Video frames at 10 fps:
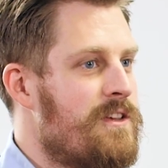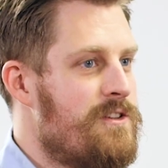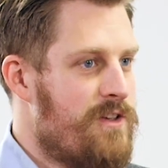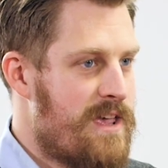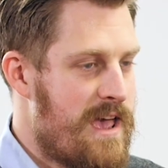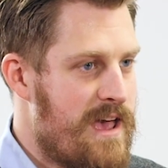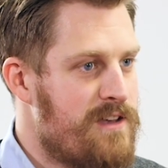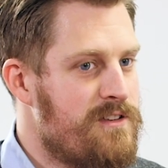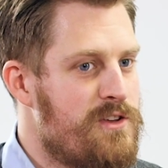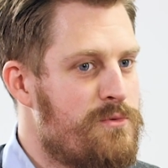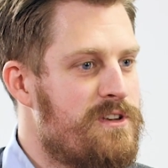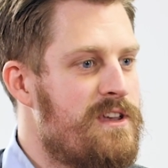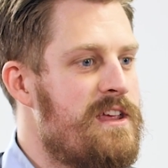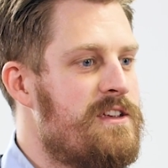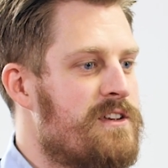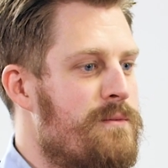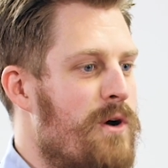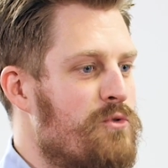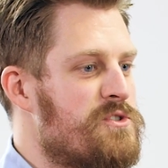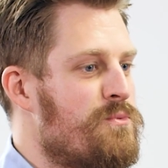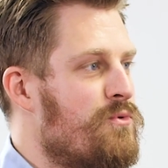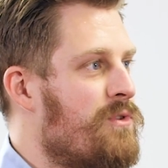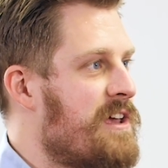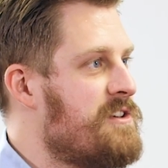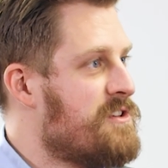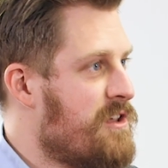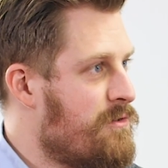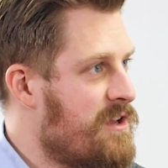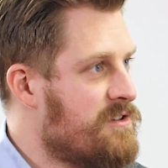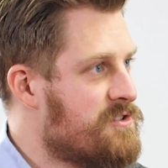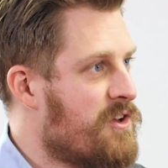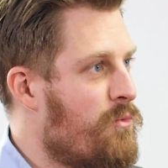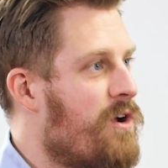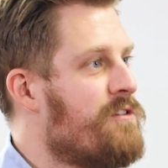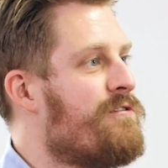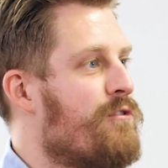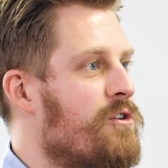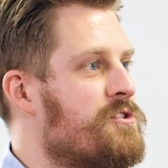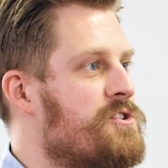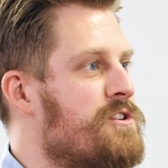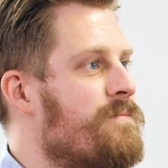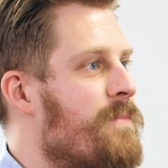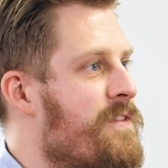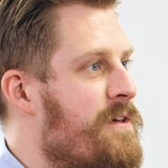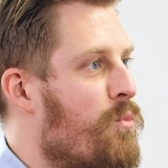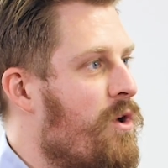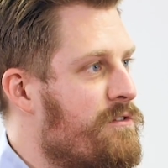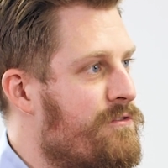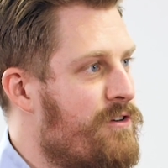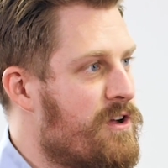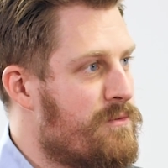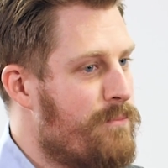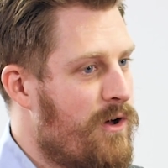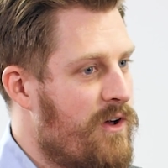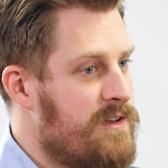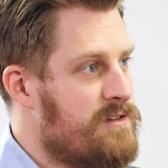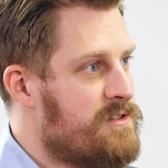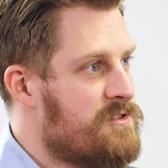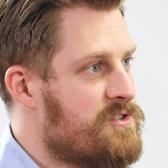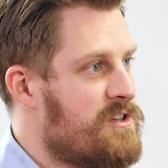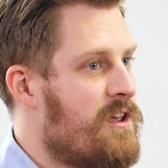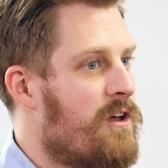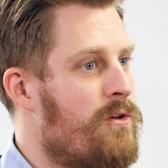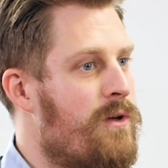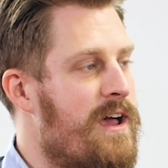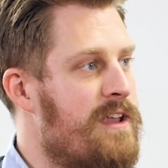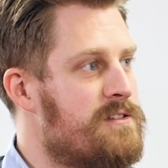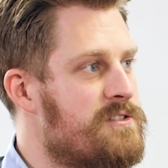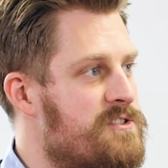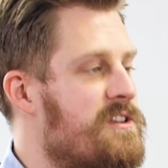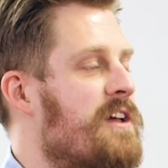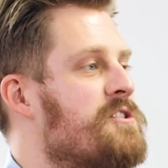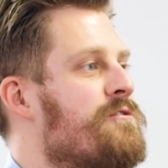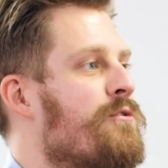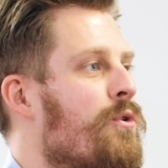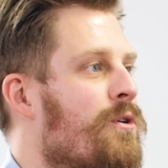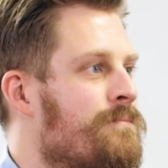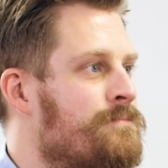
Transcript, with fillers: You can. You would need multiple laser units, so one for oxygen and then one for combined CO and CH4.